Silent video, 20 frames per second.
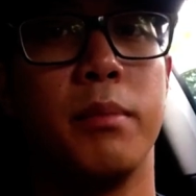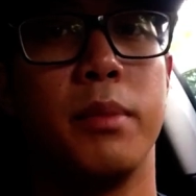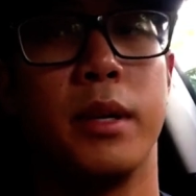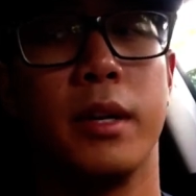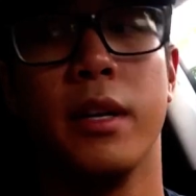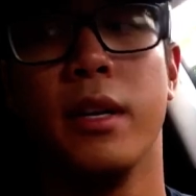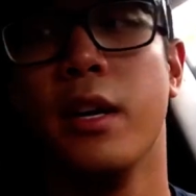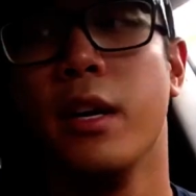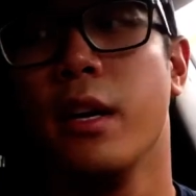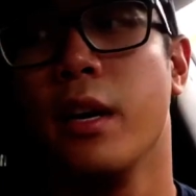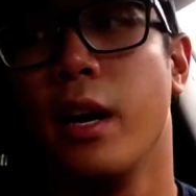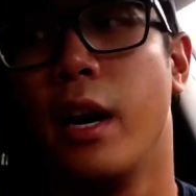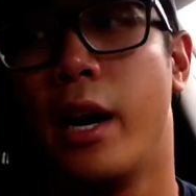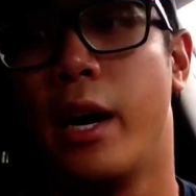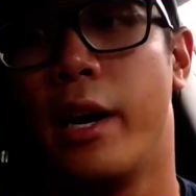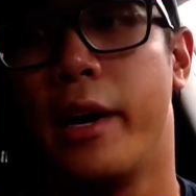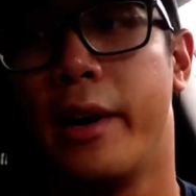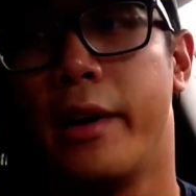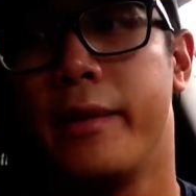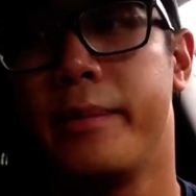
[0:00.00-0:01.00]
But
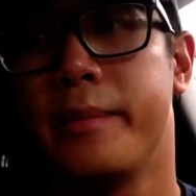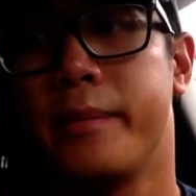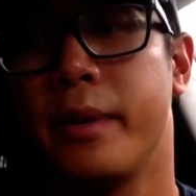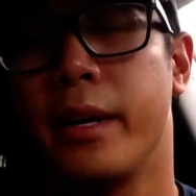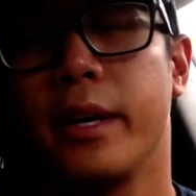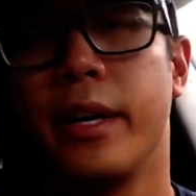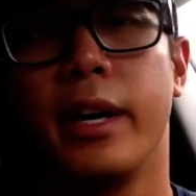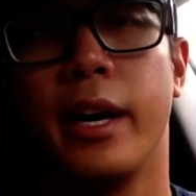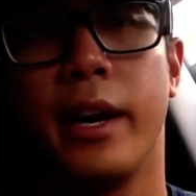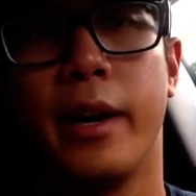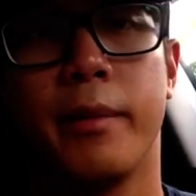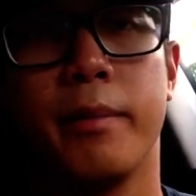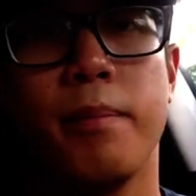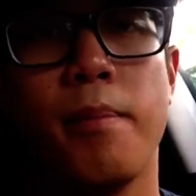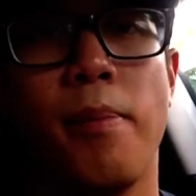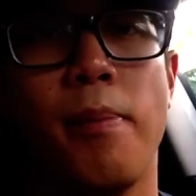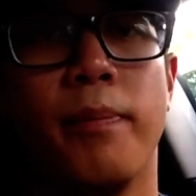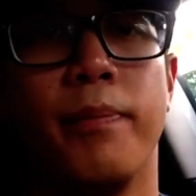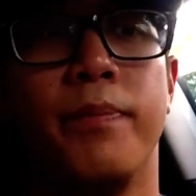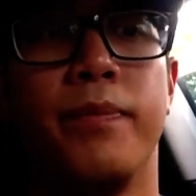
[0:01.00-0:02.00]
again,
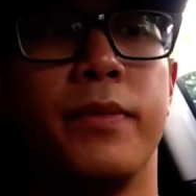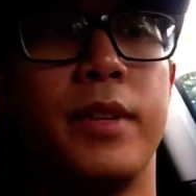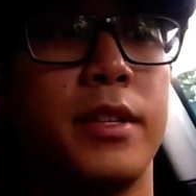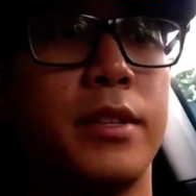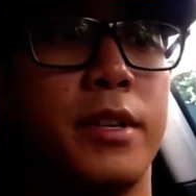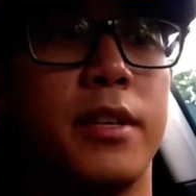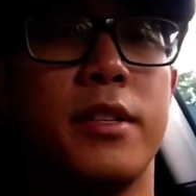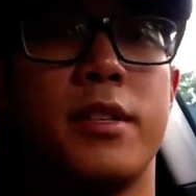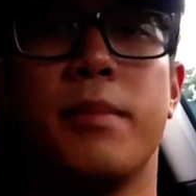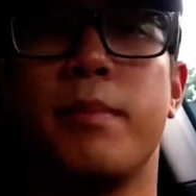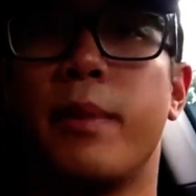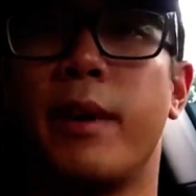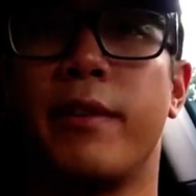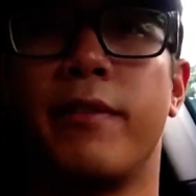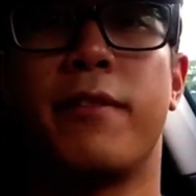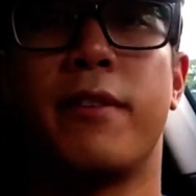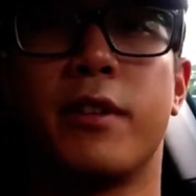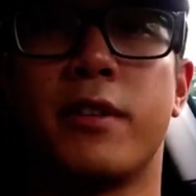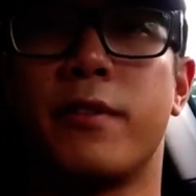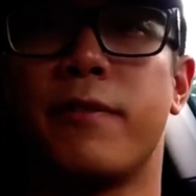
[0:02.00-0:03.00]
this isn't my
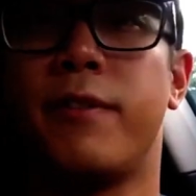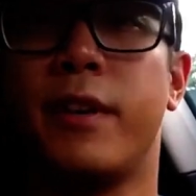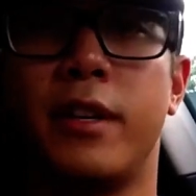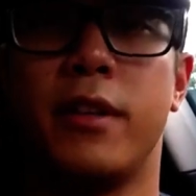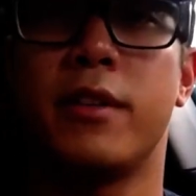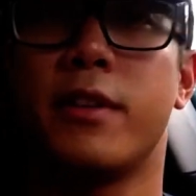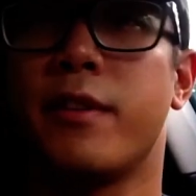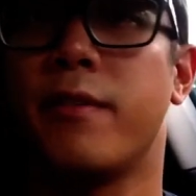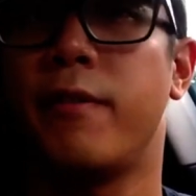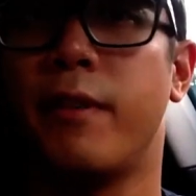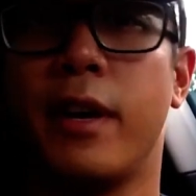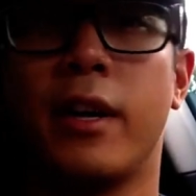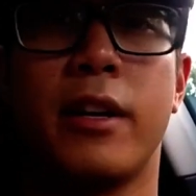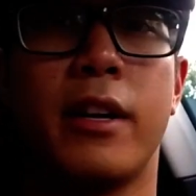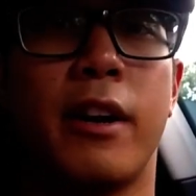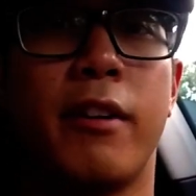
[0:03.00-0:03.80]
first fitness event.